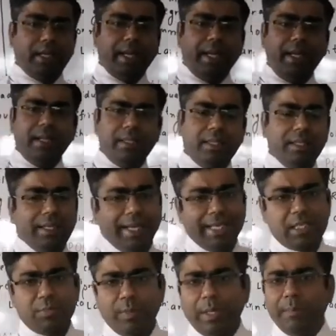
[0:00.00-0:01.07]
And the
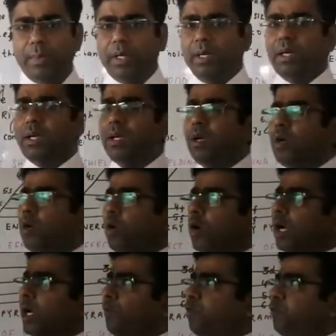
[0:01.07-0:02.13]
last member
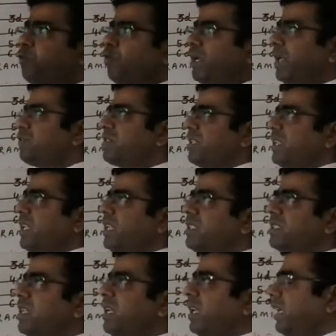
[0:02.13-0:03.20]
of 4f
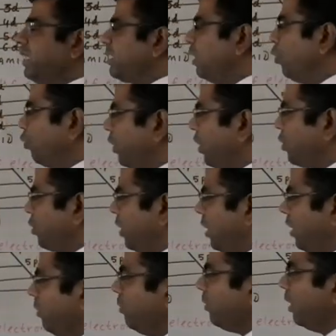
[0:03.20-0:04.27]
series is
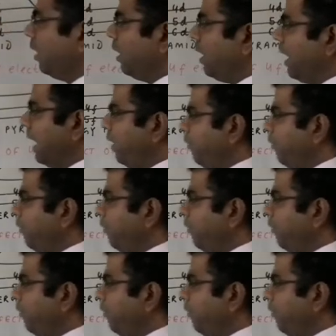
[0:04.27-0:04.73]
lutetium,